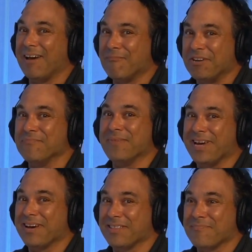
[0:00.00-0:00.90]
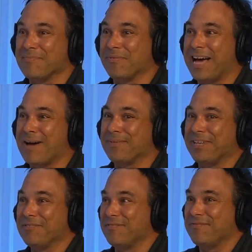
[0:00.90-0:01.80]
And when you make other people
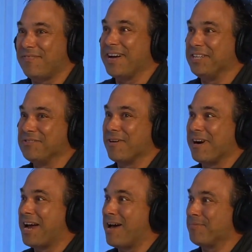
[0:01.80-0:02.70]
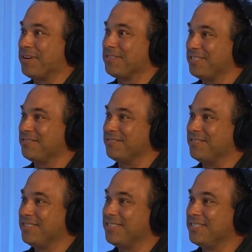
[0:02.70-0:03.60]
happy, you will find you are happier too.
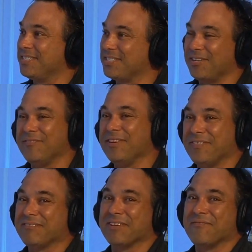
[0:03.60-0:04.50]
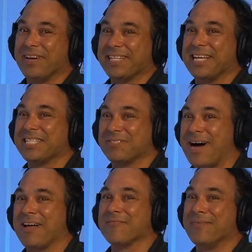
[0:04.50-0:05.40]
So even if you have to fake that
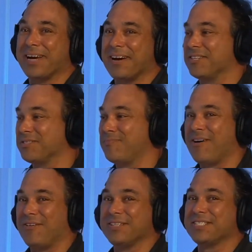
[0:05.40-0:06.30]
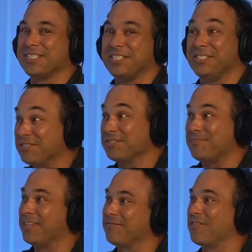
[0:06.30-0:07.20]
smile and make others smile, all of a sudden you're
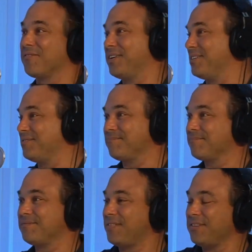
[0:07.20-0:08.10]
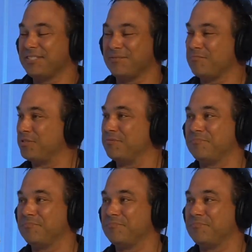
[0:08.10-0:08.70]
smiling for real. It's very simple.